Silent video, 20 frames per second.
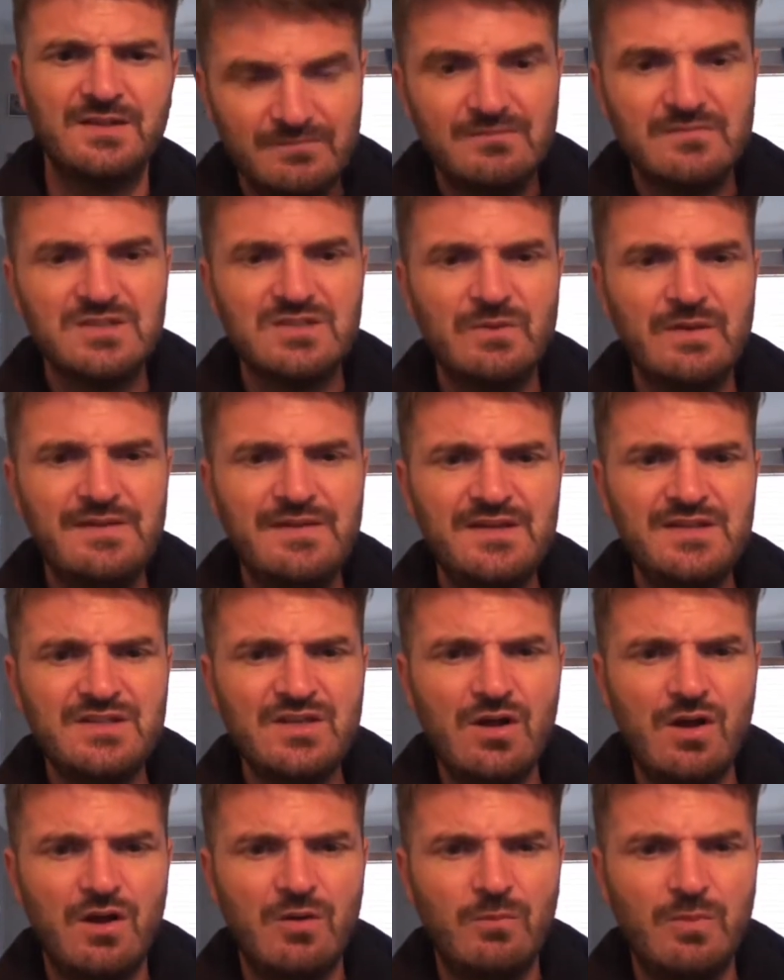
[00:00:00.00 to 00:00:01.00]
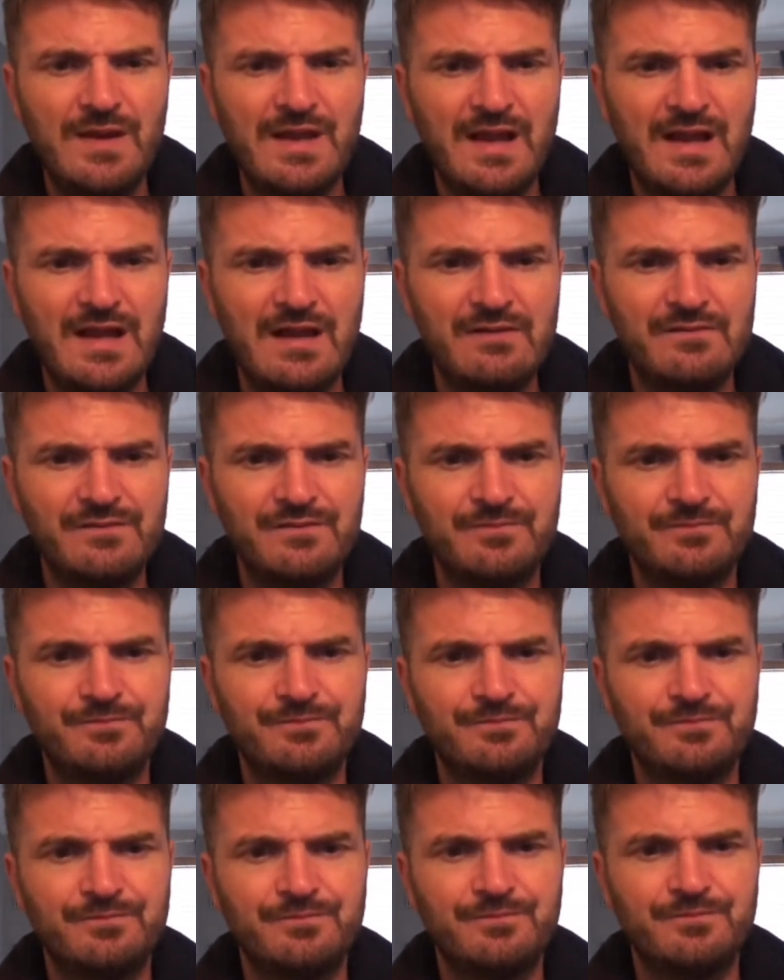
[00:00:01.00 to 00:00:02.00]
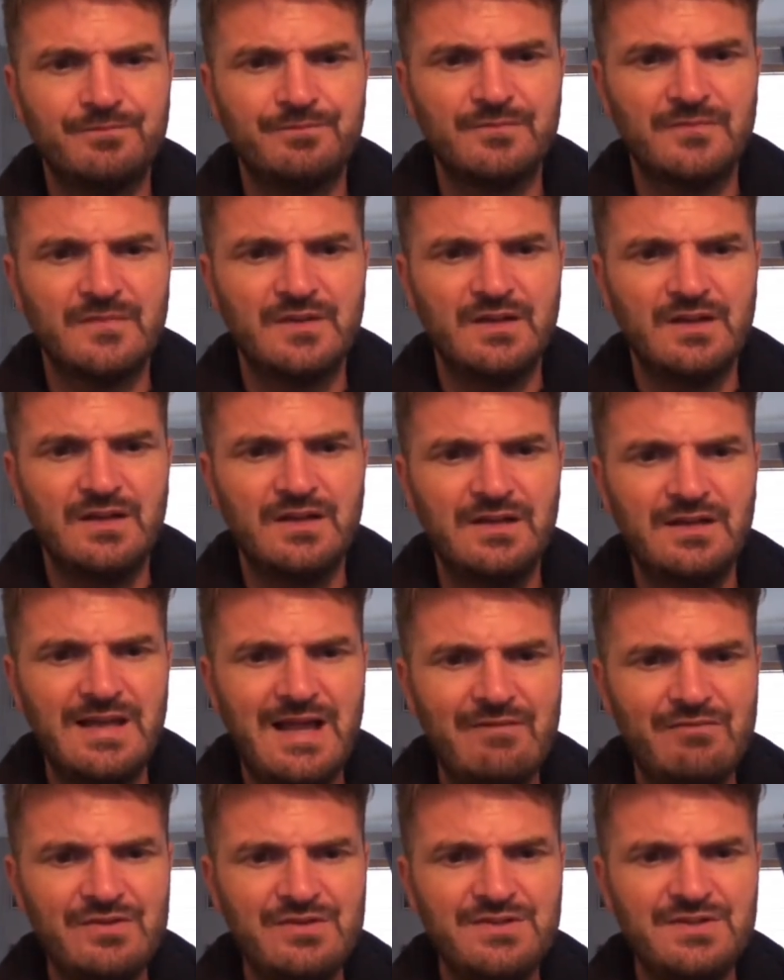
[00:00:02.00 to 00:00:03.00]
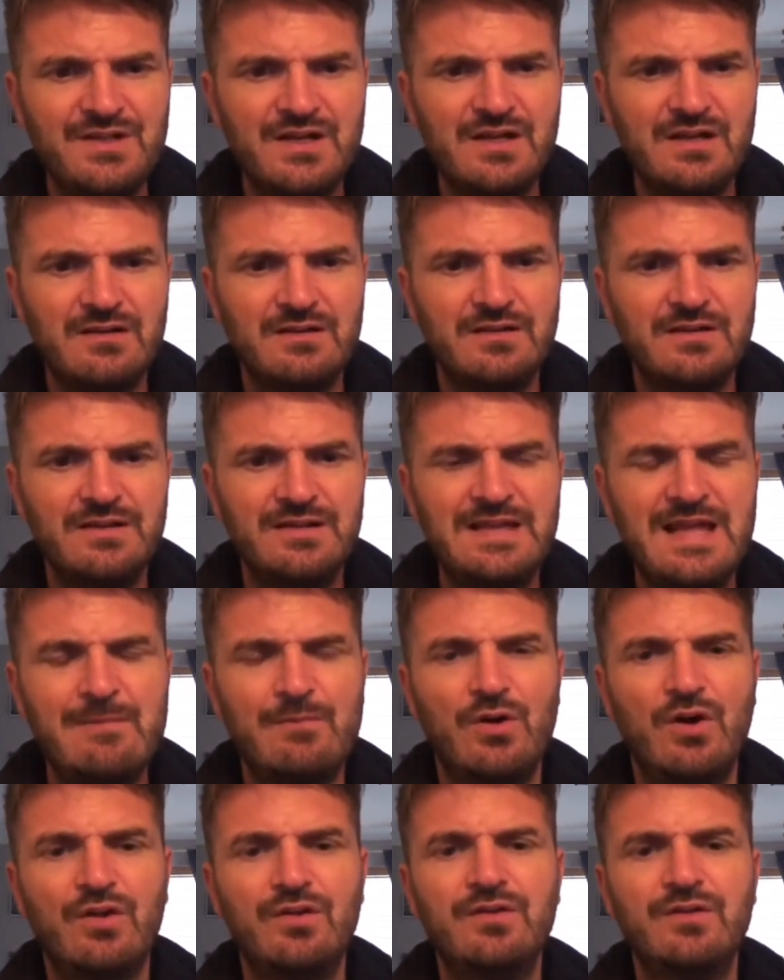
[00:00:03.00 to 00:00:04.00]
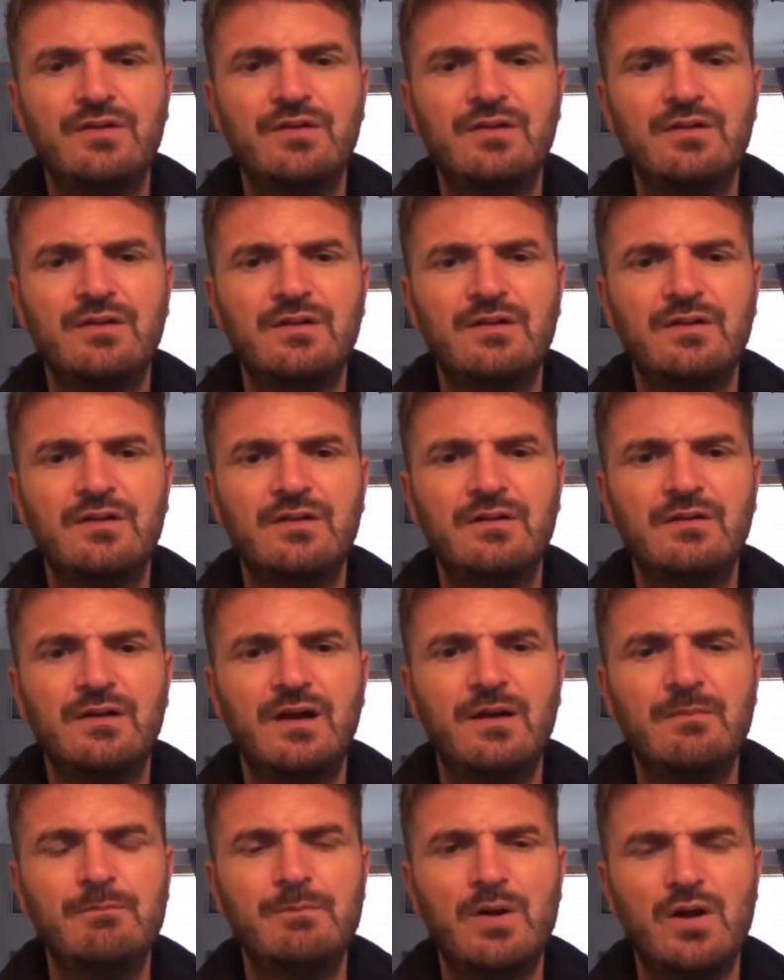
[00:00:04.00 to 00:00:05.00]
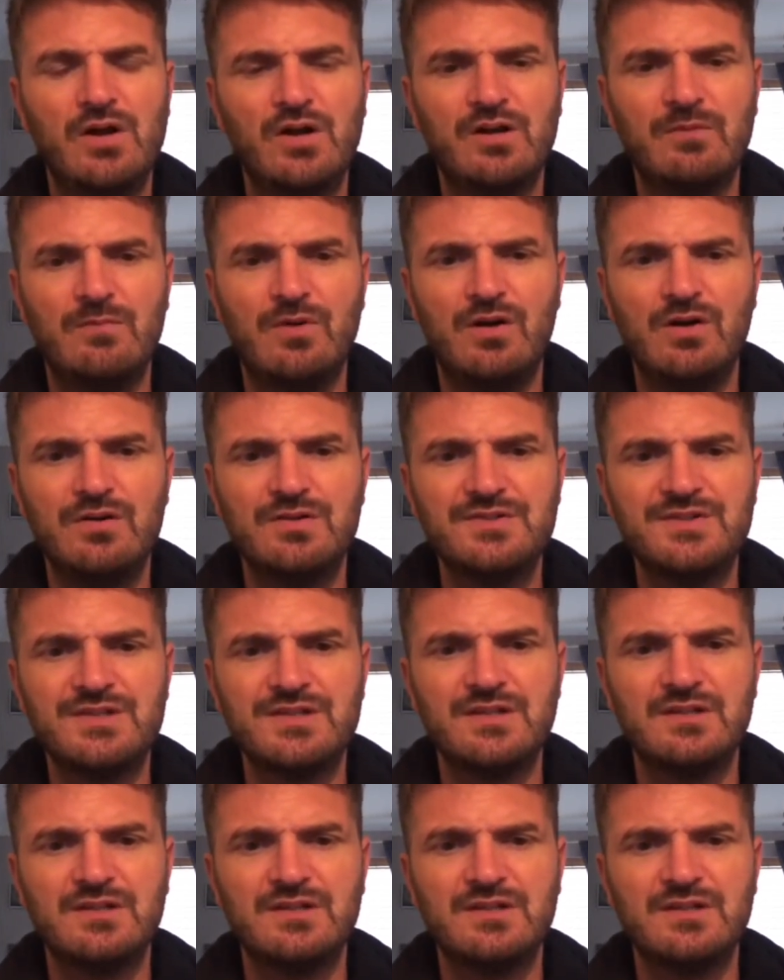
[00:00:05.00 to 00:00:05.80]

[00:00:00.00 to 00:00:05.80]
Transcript: So in the top, we have lavender, lemon, and bergamot,